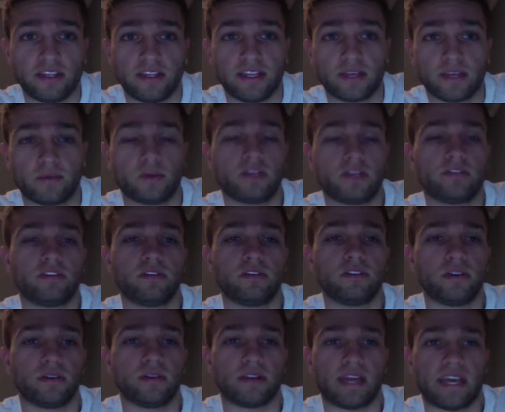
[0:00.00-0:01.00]
Like, what if you
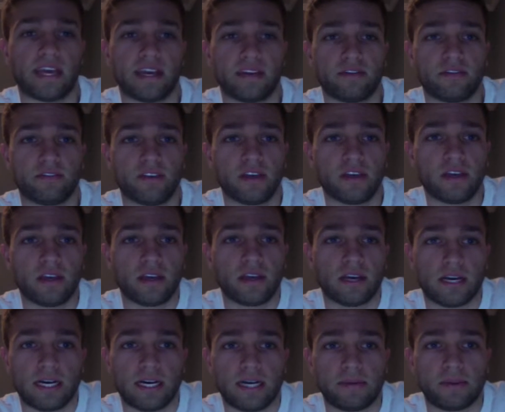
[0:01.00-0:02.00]
don't have
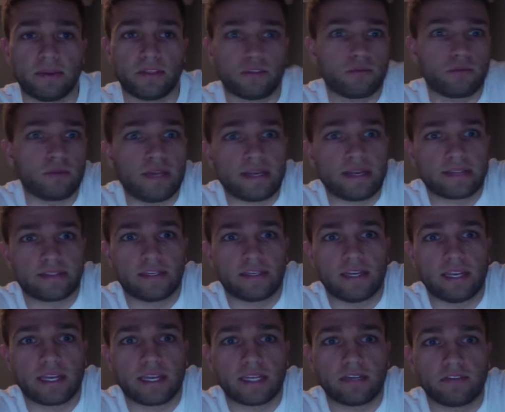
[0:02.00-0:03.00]
a 3x and a
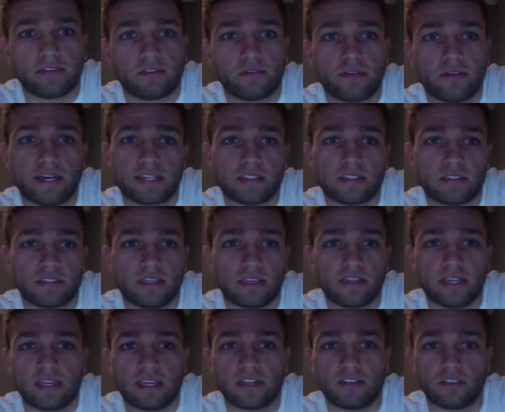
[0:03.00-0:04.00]
negative 3x and
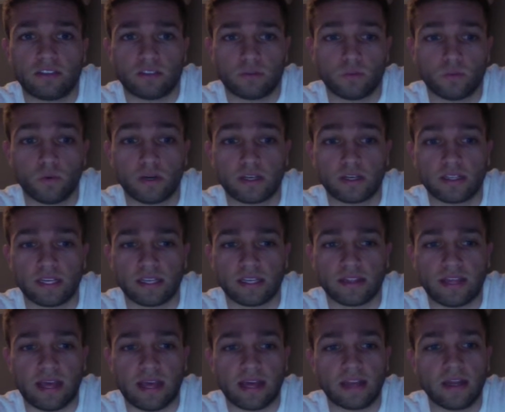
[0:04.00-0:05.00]
they can just work like
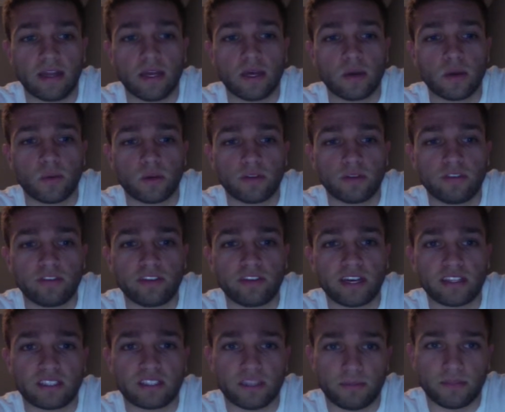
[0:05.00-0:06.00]
that? What if you've
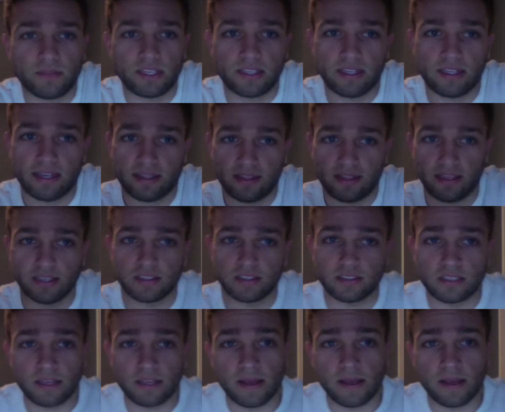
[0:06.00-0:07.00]
got something like
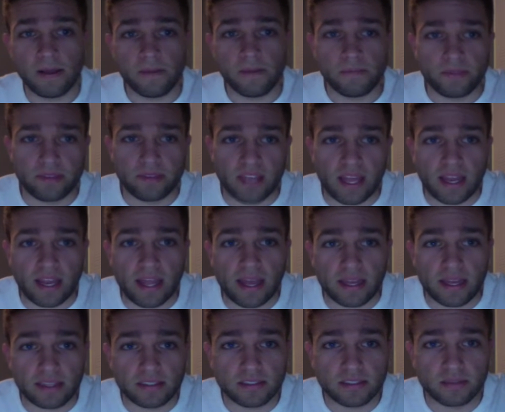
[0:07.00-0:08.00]
this?
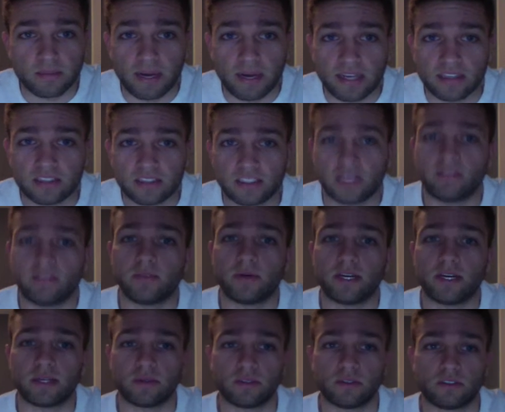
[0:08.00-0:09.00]
10x minus 7y
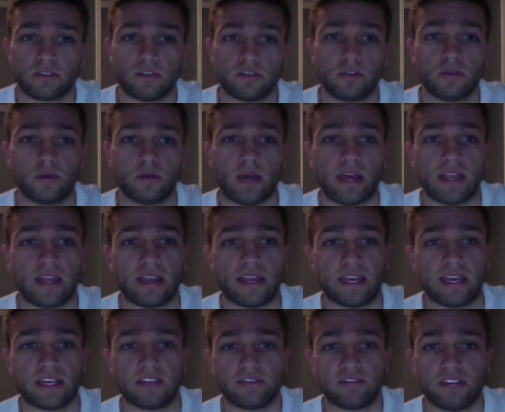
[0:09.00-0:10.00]
equals 2 and
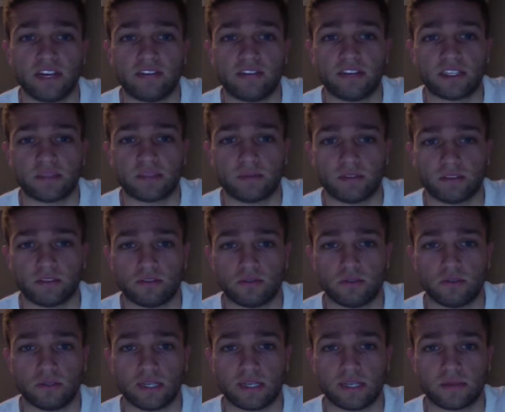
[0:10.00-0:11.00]
negative 5x plus
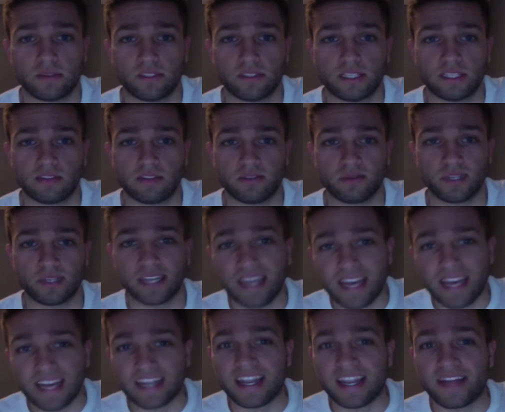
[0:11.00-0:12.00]
3y equals negative 3.
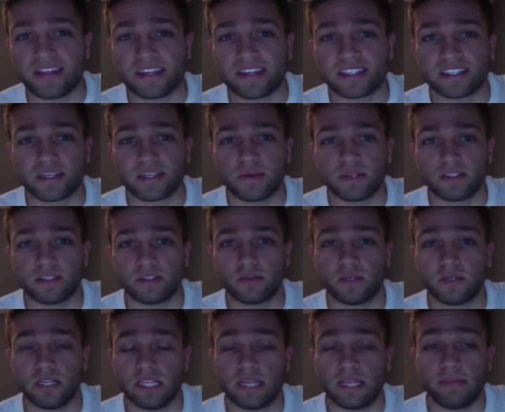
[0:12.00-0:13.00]
Nothing's going to
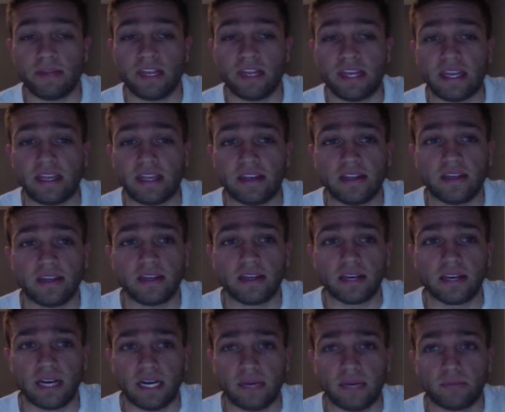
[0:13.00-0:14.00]
eliminate
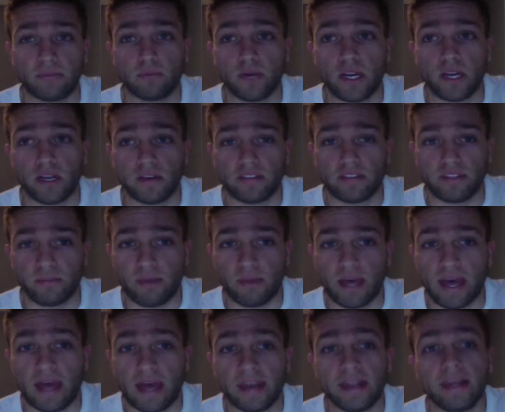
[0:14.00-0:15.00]
right off the
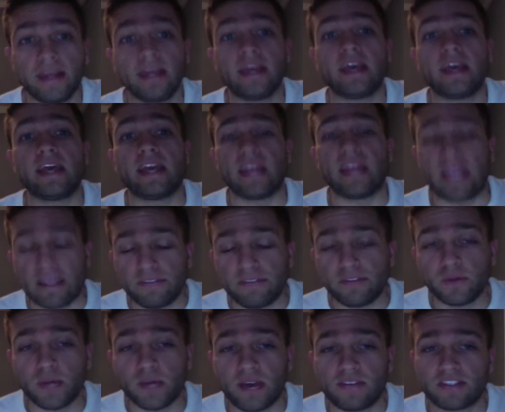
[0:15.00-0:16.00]
bat. If
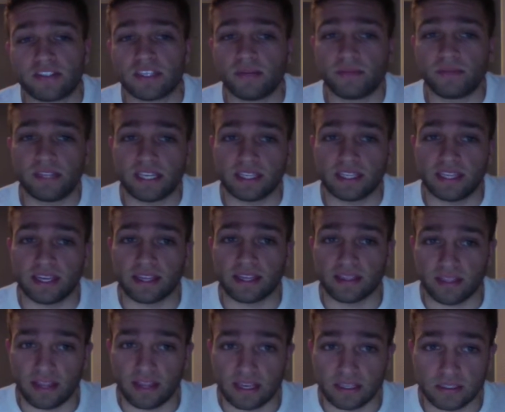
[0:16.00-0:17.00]
you have something like
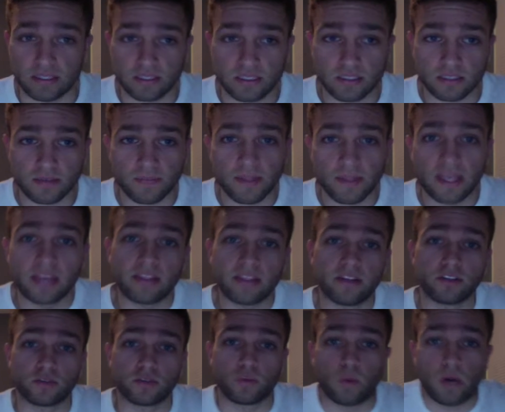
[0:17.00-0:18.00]
this,
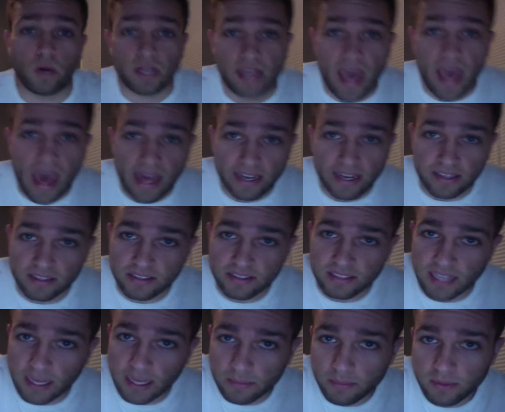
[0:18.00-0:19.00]
there's one added
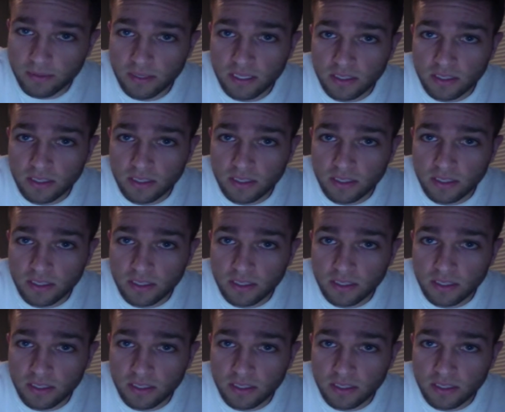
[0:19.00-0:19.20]
step.